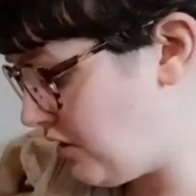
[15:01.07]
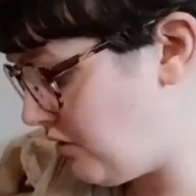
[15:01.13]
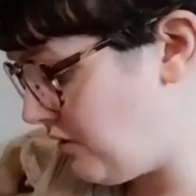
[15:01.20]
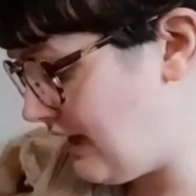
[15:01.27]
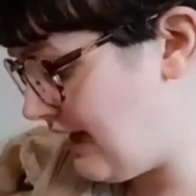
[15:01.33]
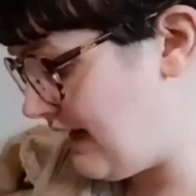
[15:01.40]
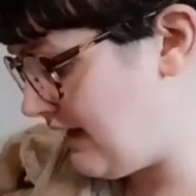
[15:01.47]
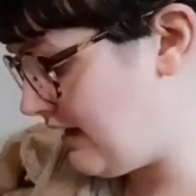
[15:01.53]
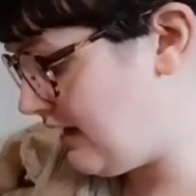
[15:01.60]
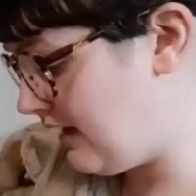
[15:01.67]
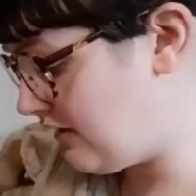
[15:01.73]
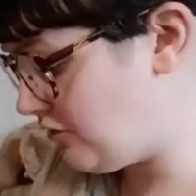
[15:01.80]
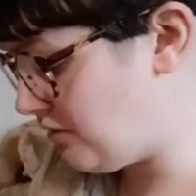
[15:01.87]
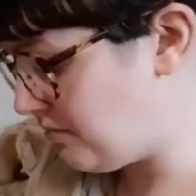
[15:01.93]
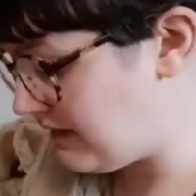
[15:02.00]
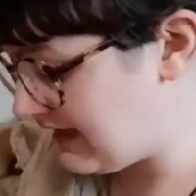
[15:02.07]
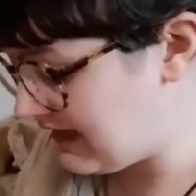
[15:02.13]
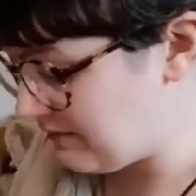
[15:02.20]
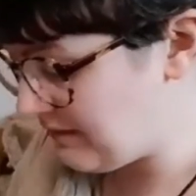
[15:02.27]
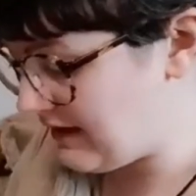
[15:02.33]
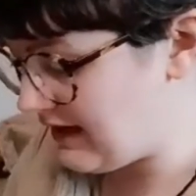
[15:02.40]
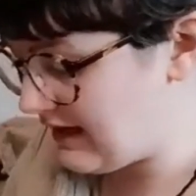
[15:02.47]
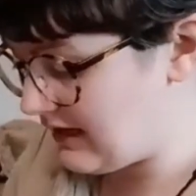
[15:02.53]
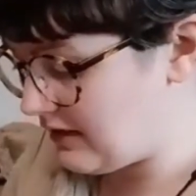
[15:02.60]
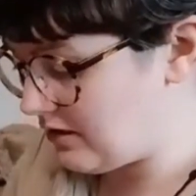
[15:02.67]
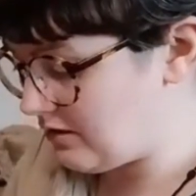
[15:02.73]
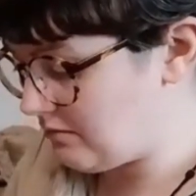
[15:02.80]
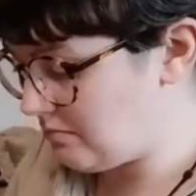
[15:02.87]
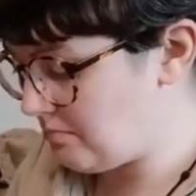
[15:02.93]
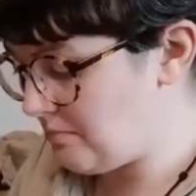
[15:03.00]
and triple antibiotic
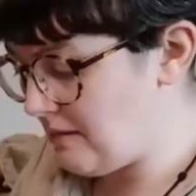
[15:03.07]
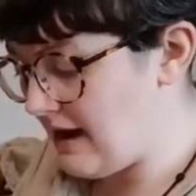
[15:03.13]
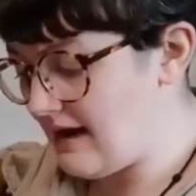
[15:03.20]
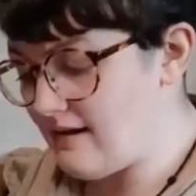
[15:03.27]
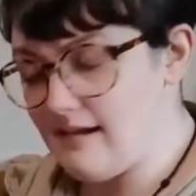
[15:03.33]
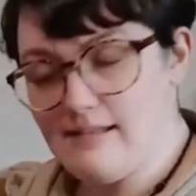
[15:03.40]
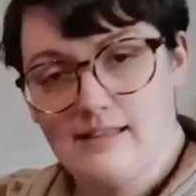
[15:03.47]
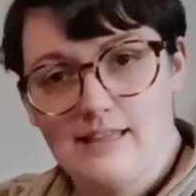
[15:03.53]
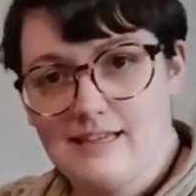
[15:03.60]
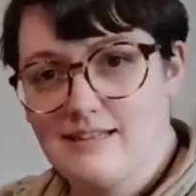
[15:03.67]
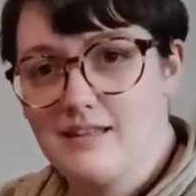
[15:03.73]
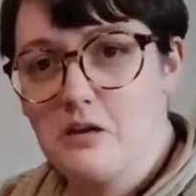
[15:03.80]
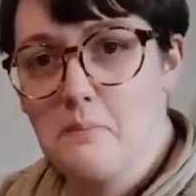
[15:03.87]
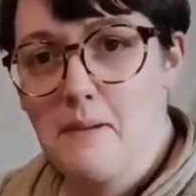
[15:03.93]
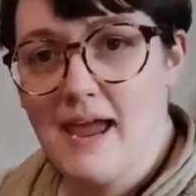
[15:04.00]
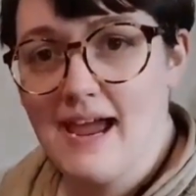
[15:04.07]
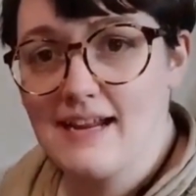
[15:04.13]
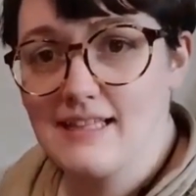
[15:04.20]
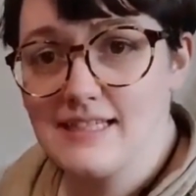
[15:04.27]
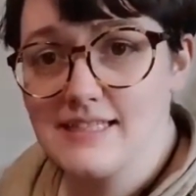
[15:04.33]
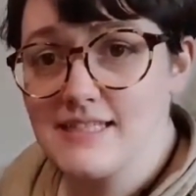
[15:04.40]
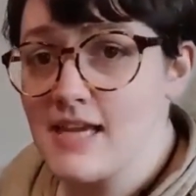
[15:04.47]
like little packlets.